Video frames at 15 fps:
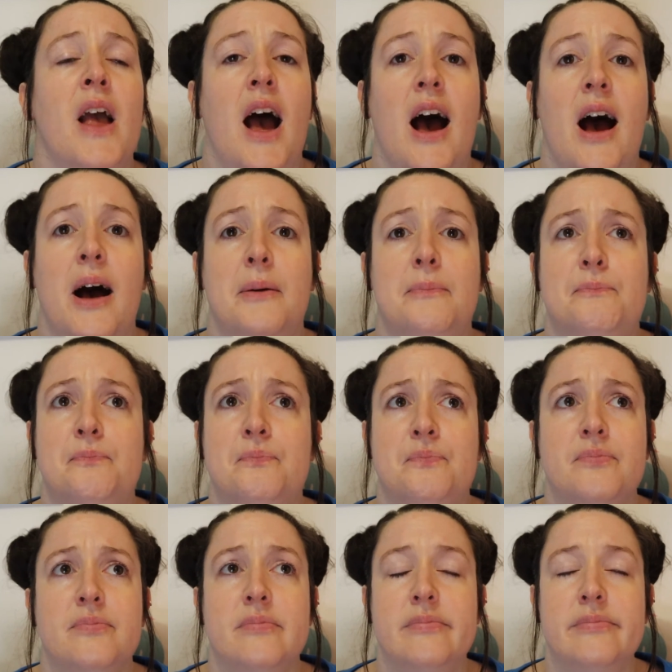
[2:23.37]
And
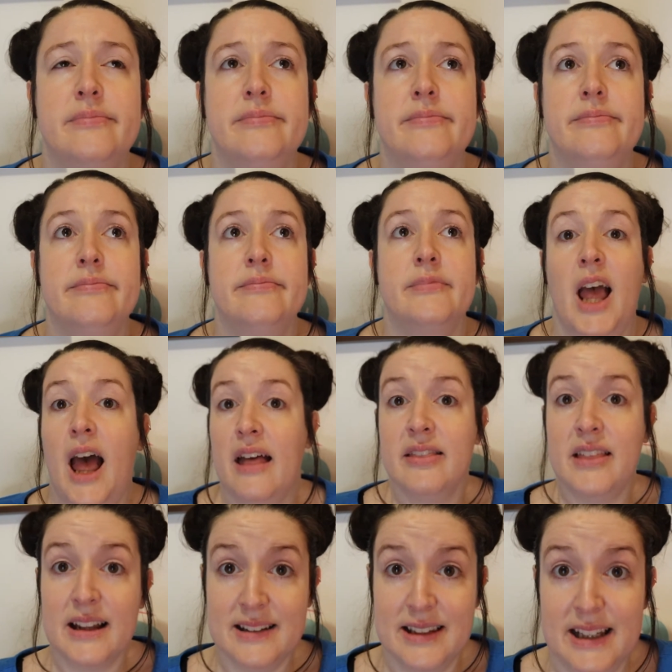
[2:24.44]

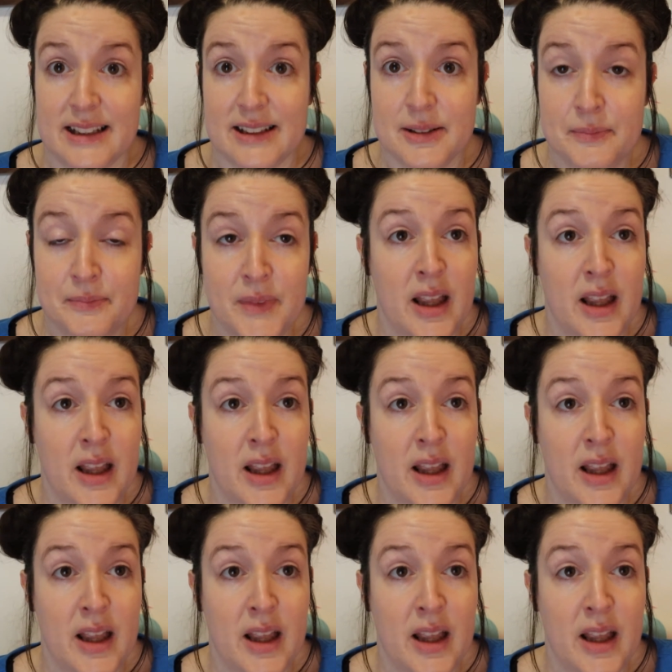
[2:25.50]
that's it.